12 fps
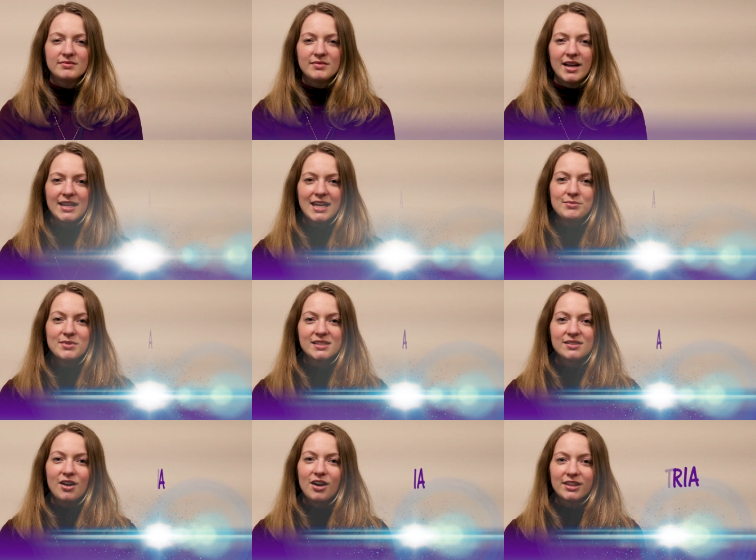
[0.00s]
My name
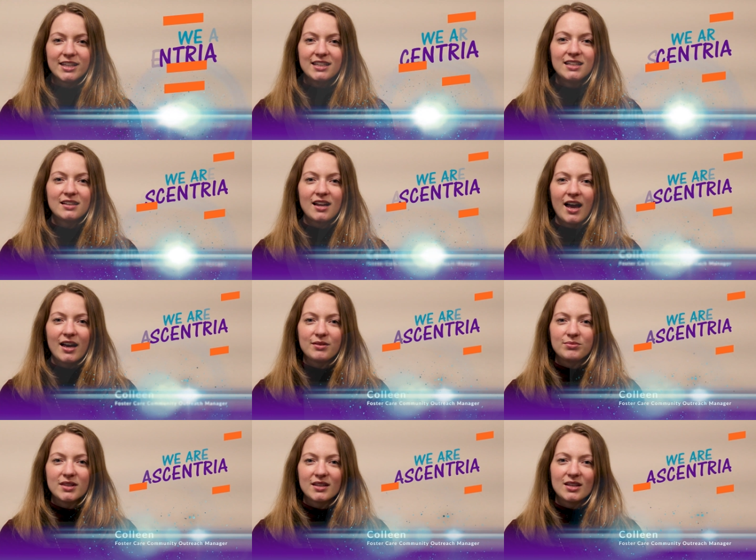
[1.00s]
is Colleen, and
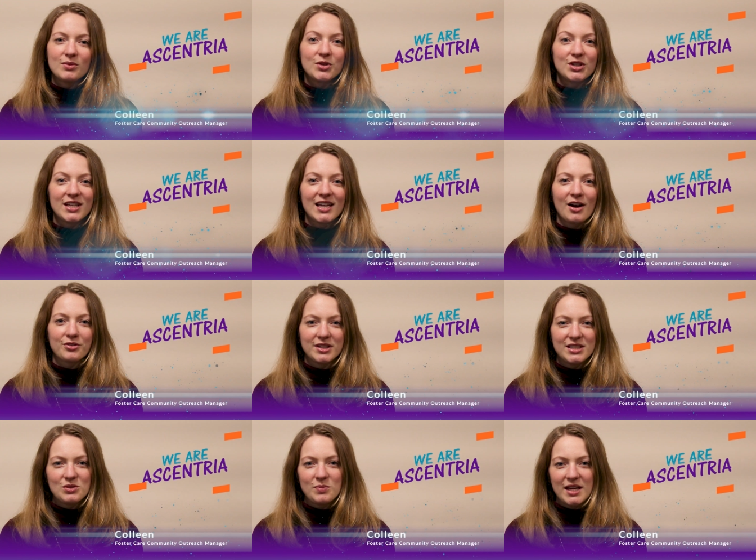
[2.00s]
I'm the Community
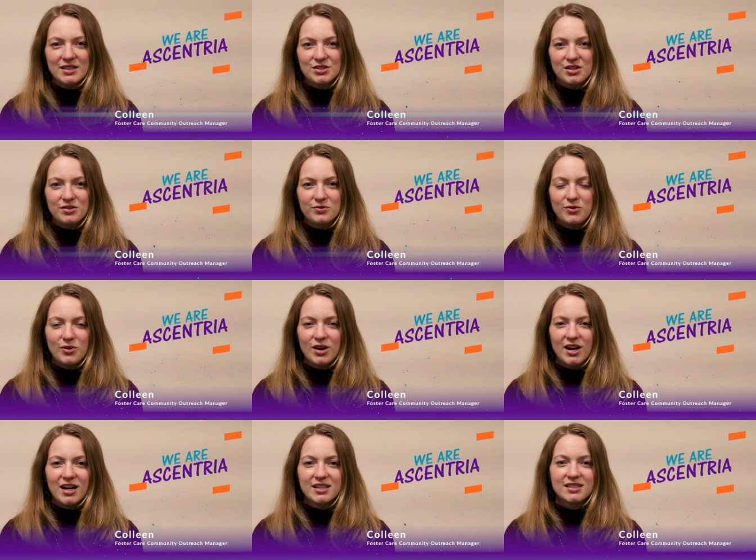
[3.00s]
Outreach Manager
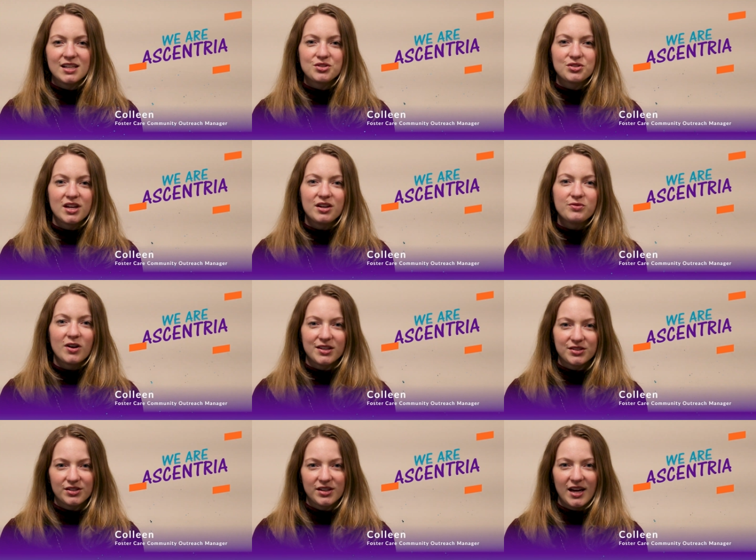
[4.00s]
for Ascentria
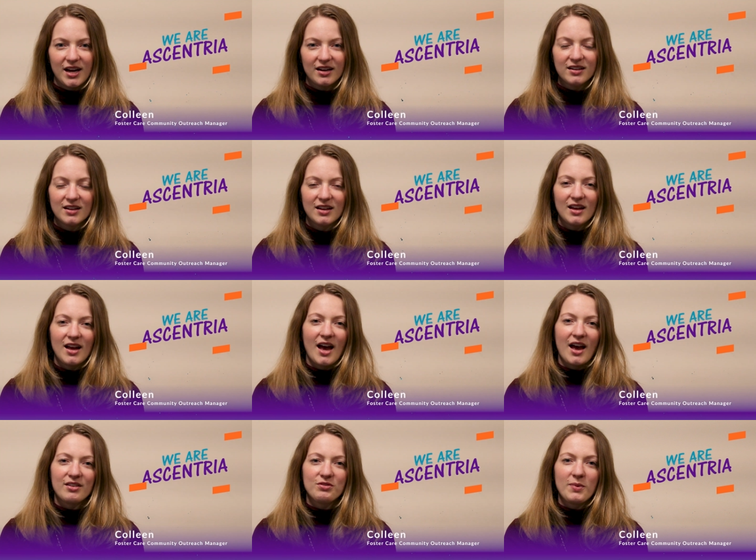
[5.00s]
Foster Care.
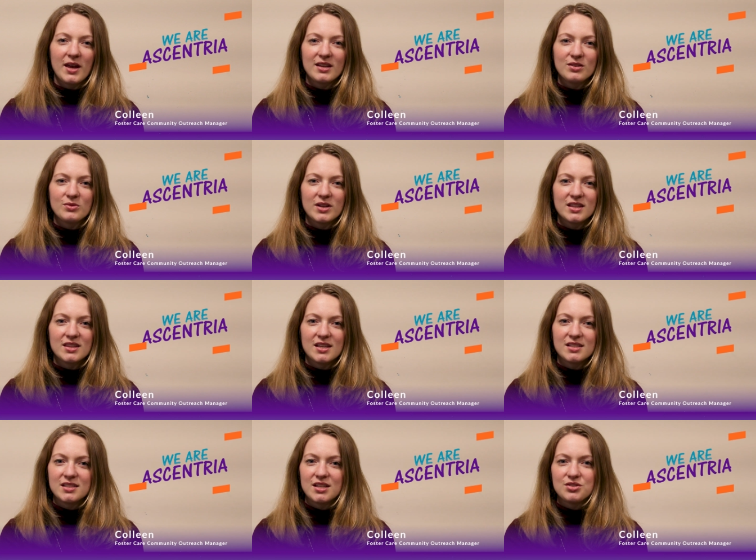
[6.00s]
I've been with
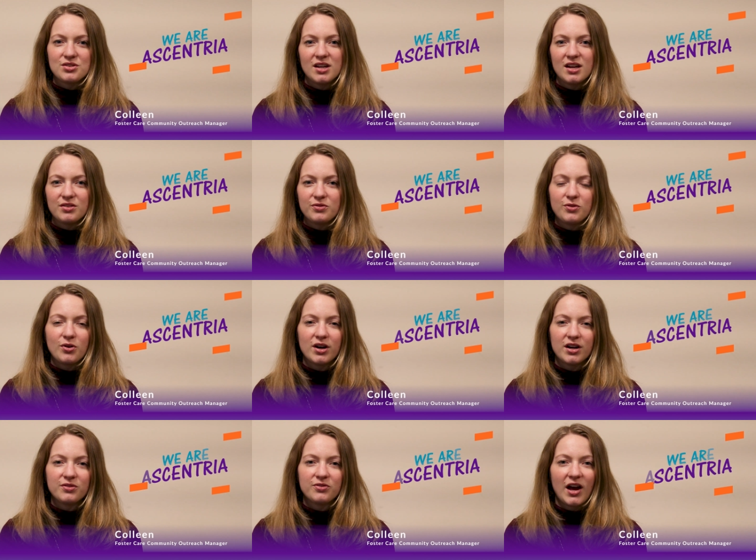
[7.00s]
Ascentria
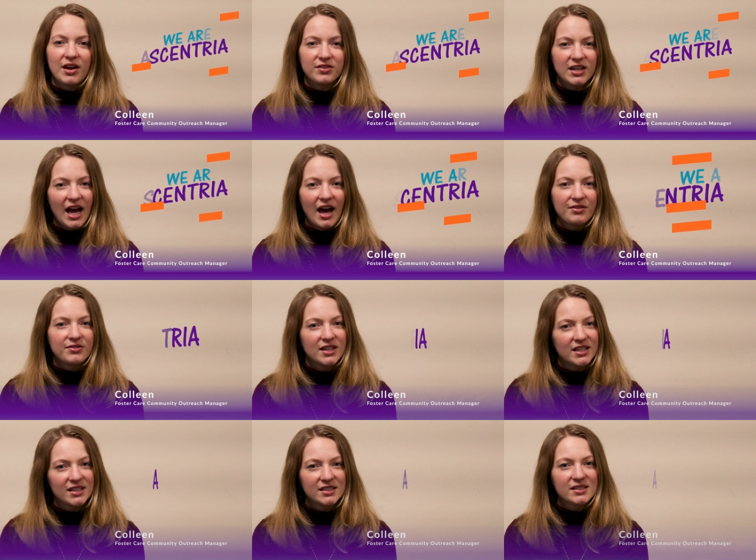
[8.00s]
for 5.5
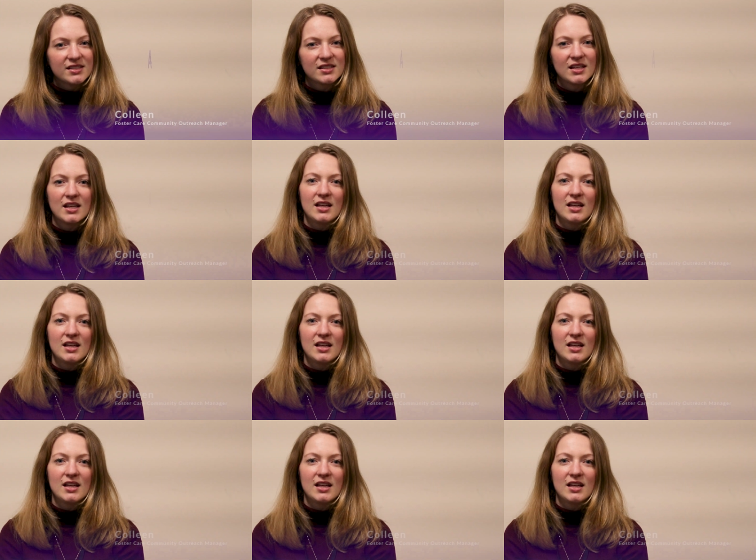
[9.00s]
years.